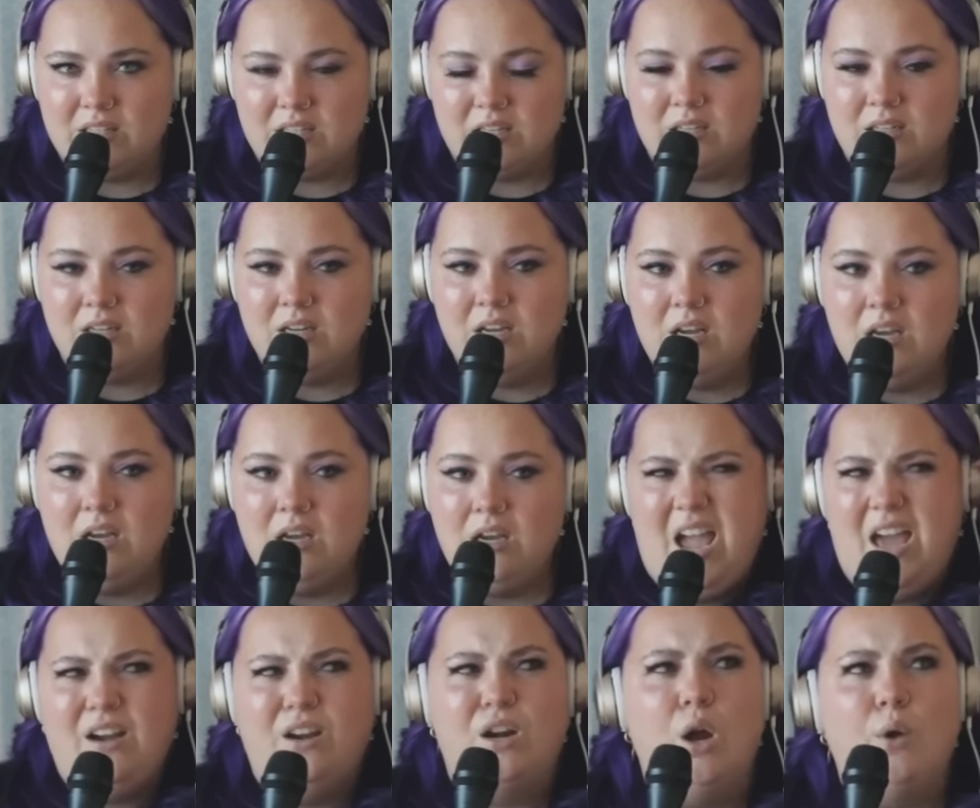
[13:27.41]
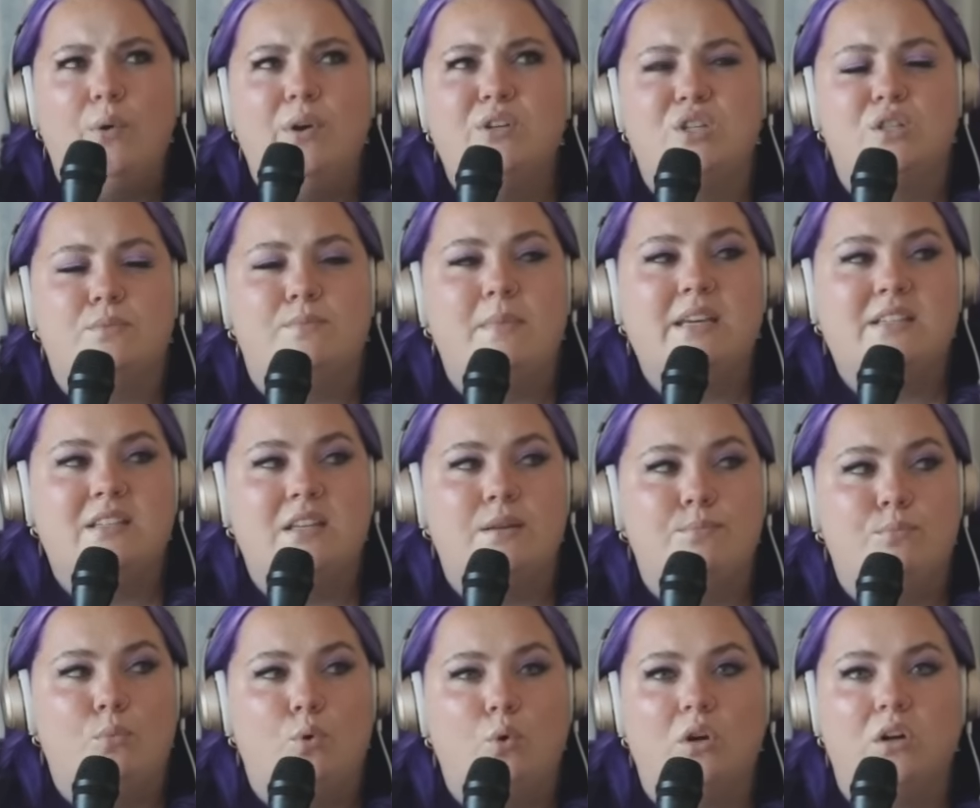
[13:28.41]
And I don't know, it just makes it
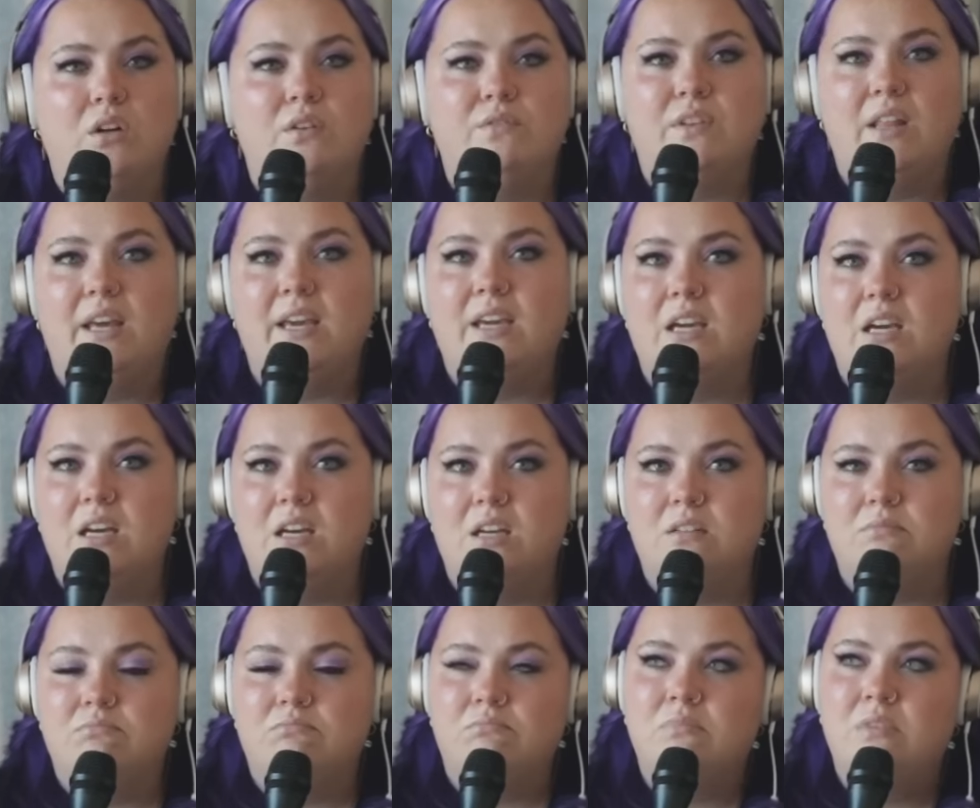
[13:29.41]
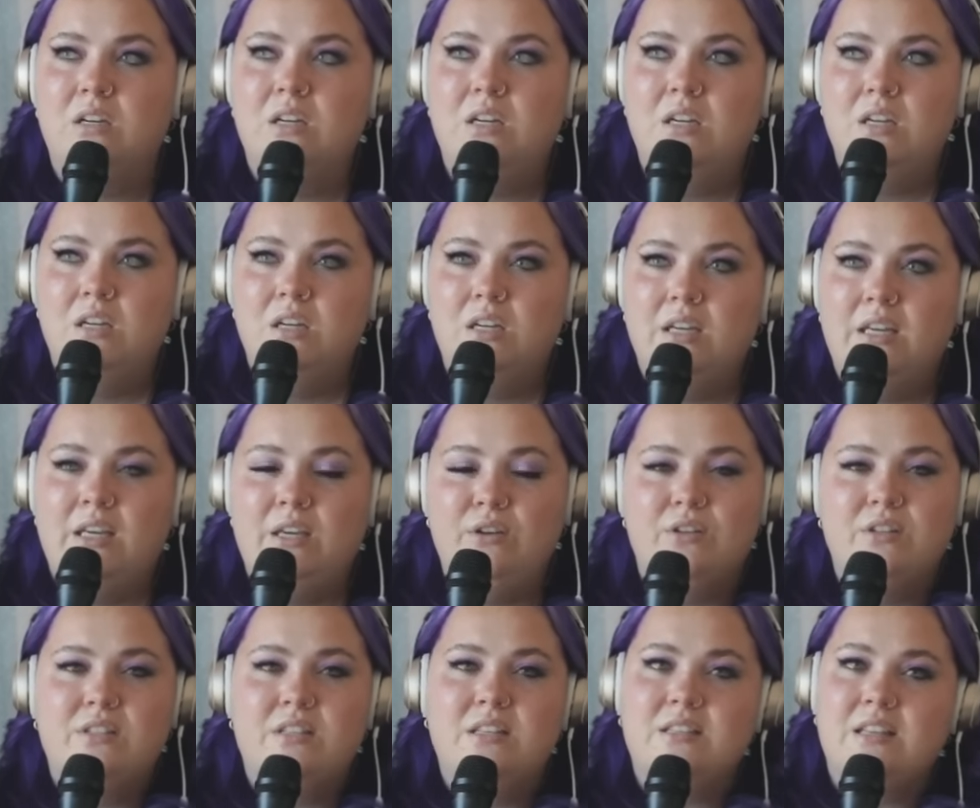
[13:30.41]
more of like, here
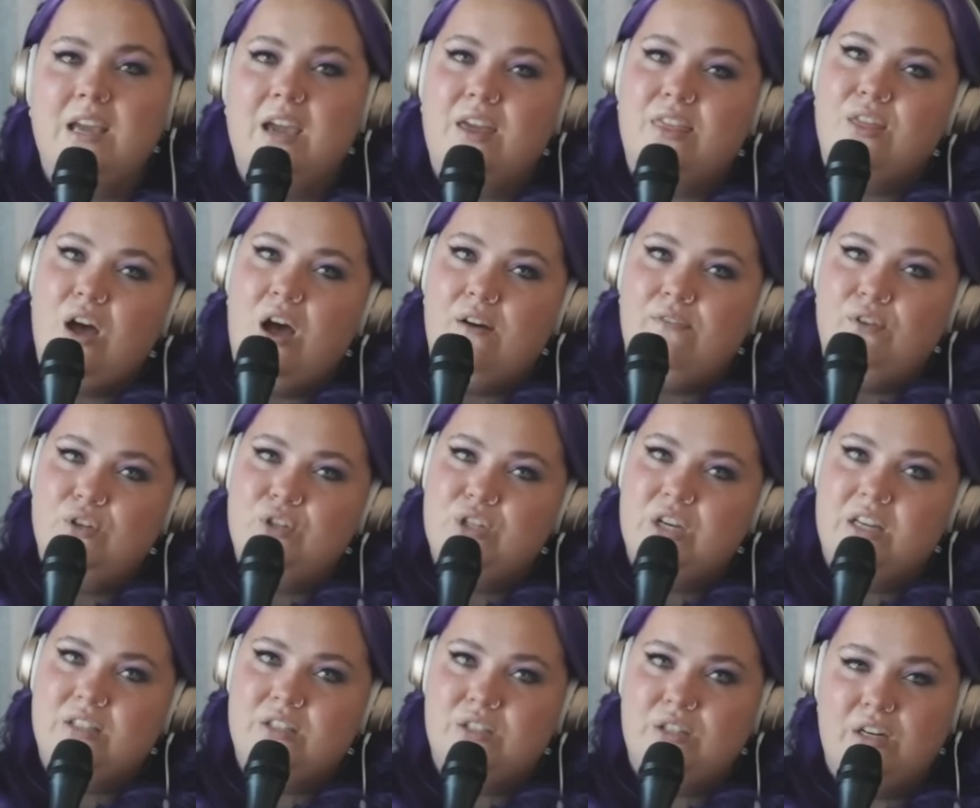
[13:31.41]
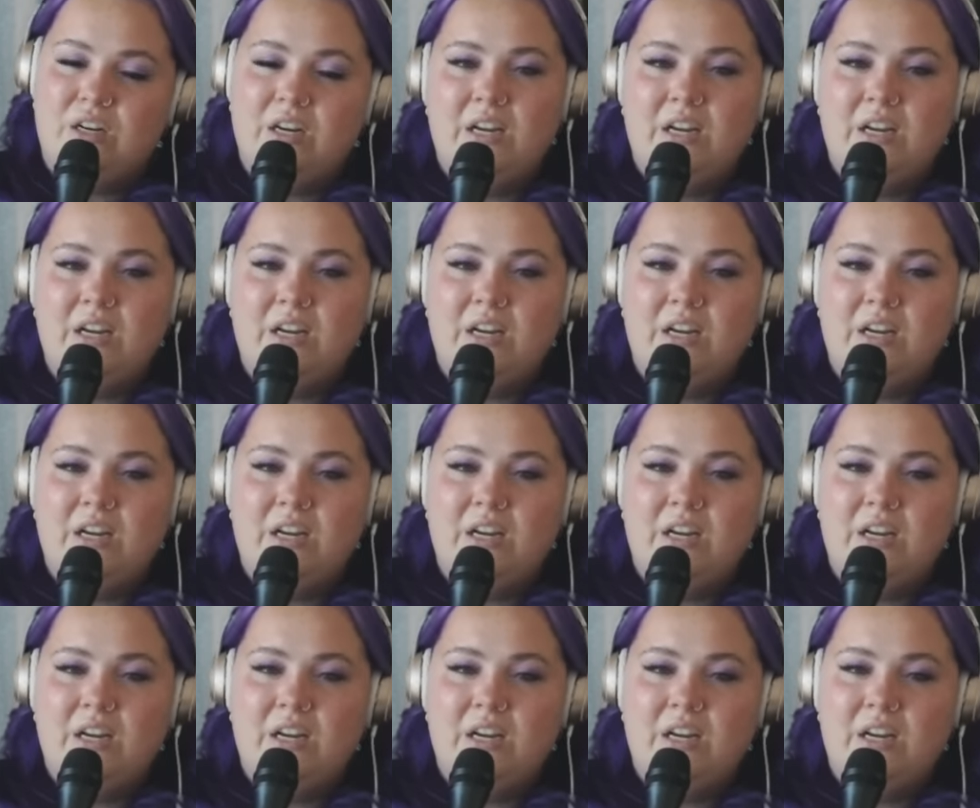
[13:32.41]
is this like thoughtful gesture.